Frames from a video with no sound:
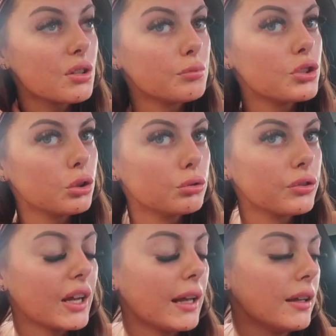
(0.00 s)
some
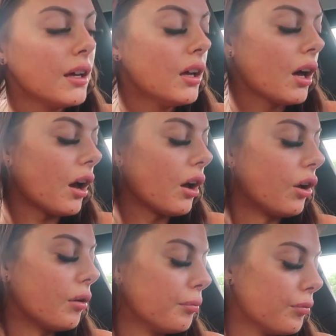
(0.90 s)
jewellery.
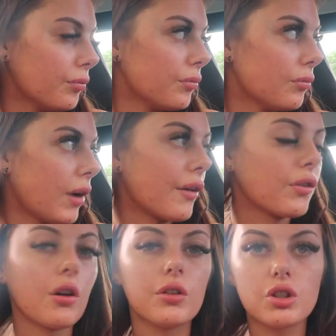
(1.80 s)
I've
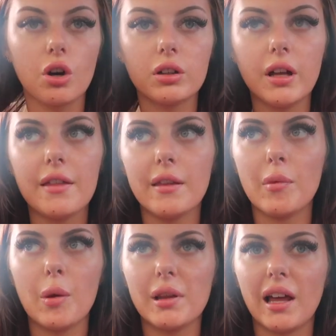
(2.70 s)
got the chocolate, and then
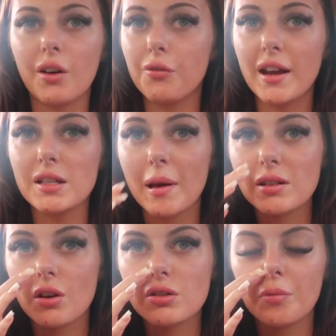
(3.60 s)
maybe like a face
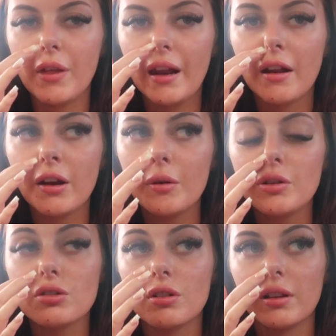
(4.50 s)
mask or something. I know
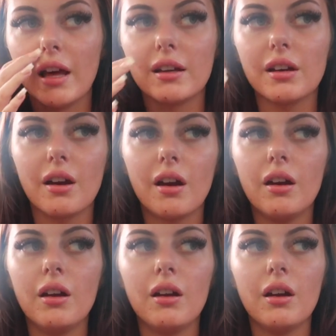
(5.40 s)
it doesn't like
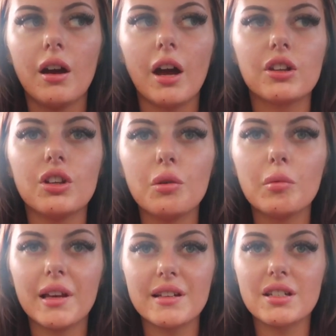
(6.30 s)

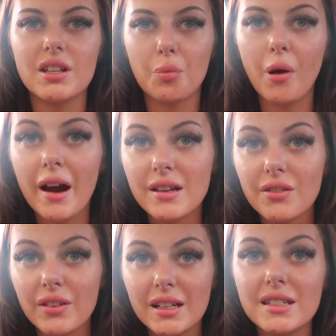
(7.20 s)
accumulate to the
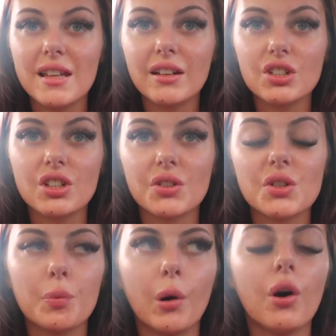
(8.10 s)
price of the
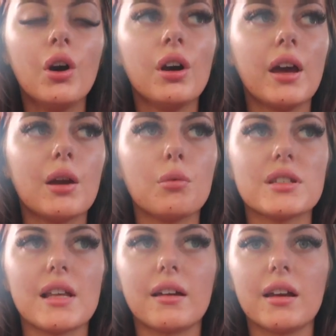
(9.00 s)
extensions, but it
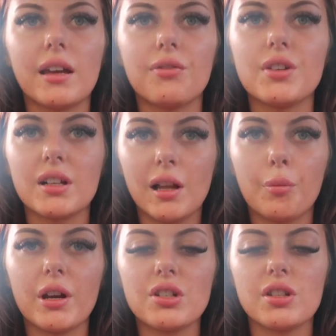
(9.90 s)
was like a gifted
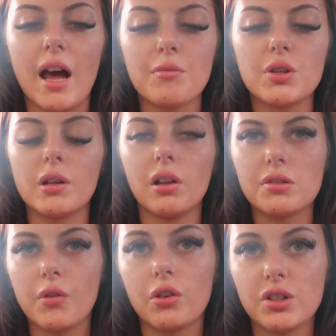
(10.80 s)
collaboration. So I'm doing a lot
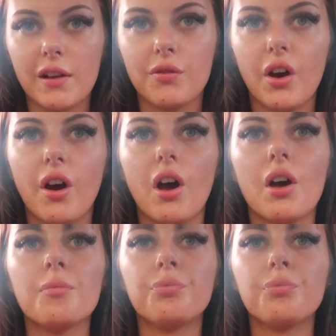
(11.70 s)
of content for her